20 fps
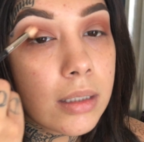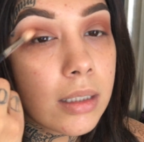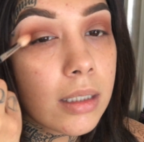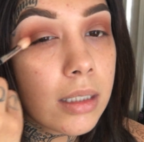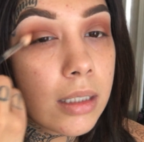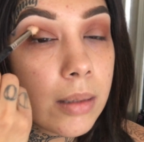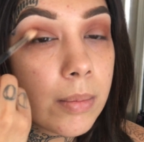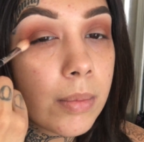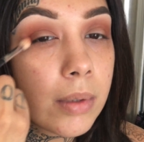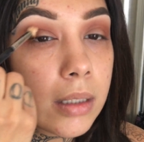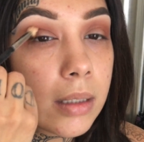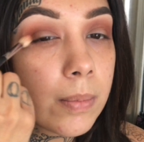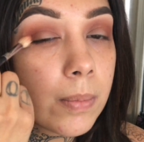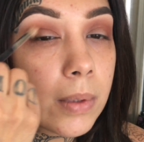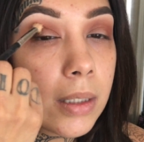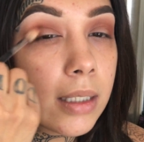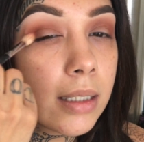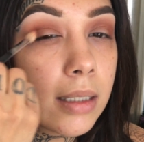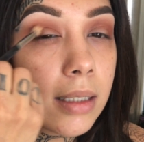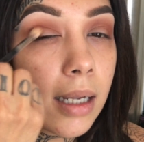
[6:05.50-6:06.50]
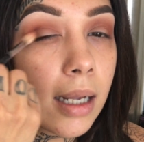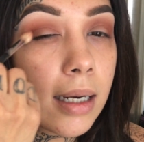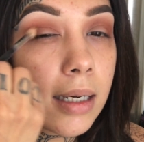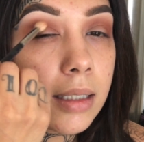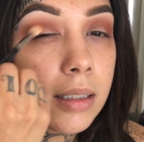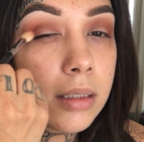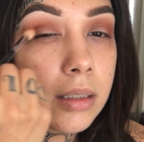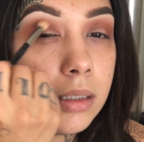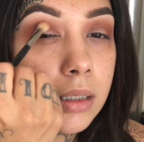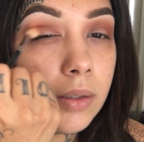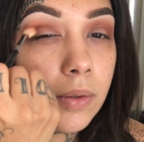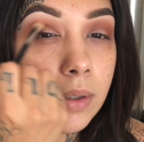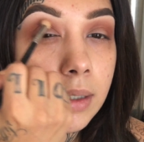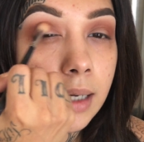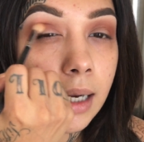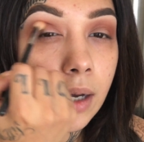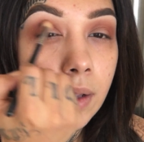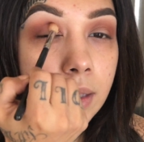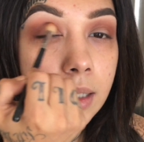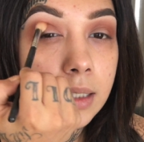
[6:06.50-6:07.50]
And I'm gonna blend that into,
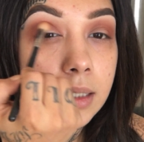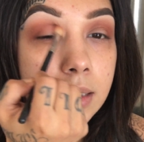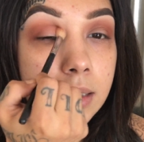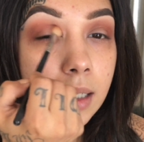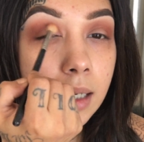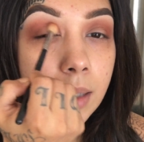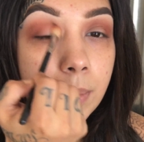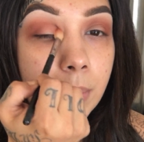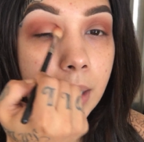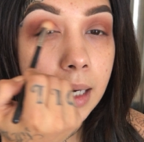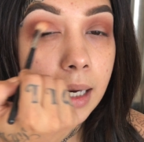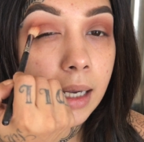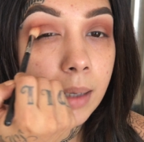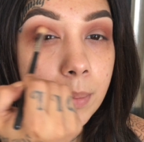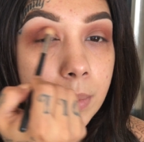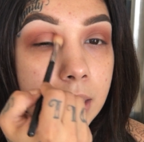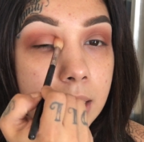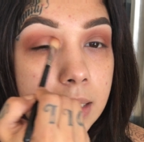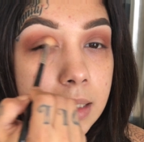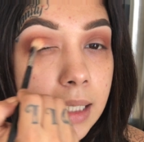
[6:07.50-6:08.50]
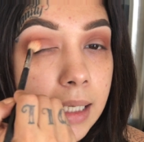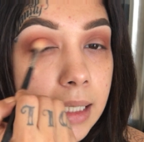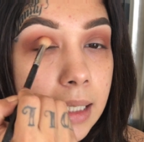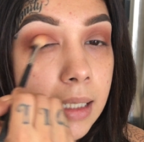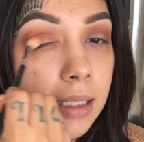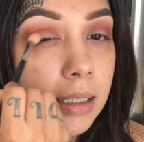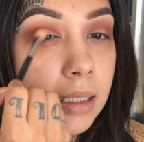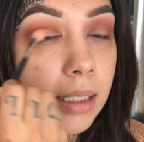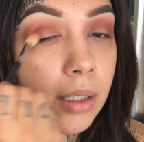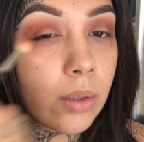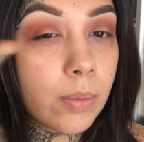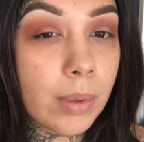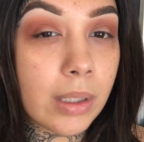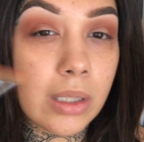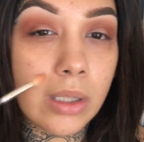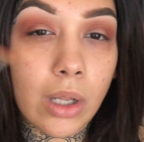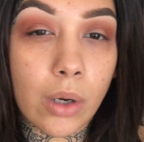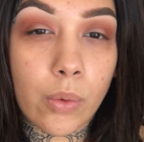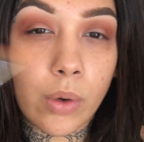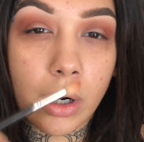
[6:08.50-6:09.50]
now this time I am gonna take it a little bit
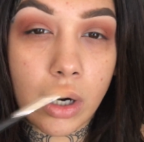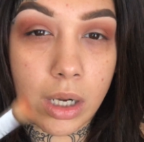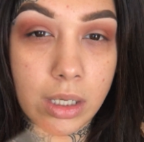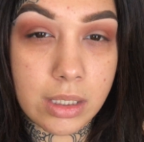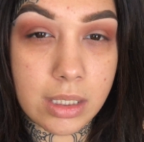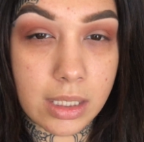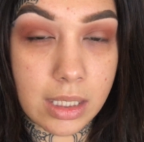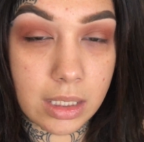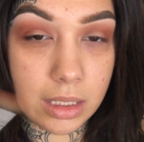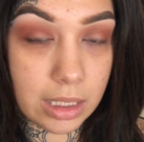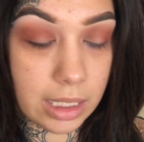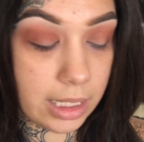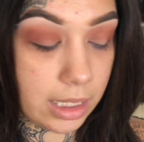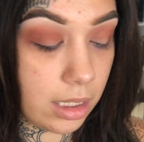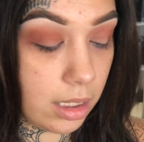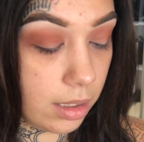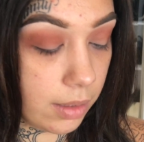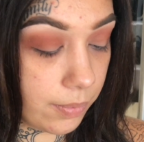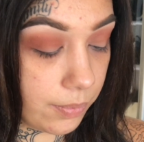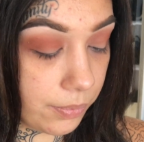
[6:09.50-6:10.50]
lower onto the lid.